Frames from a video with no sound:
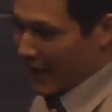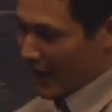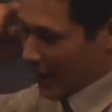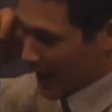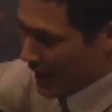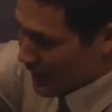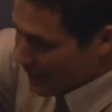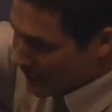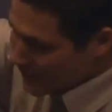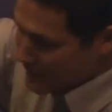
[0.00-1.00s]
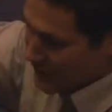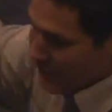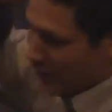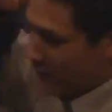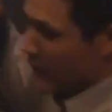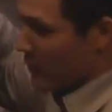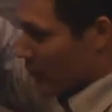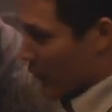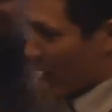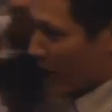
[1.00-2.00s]
hey, take those six jars, fill them up
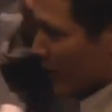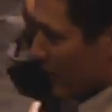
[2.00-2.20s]
with water.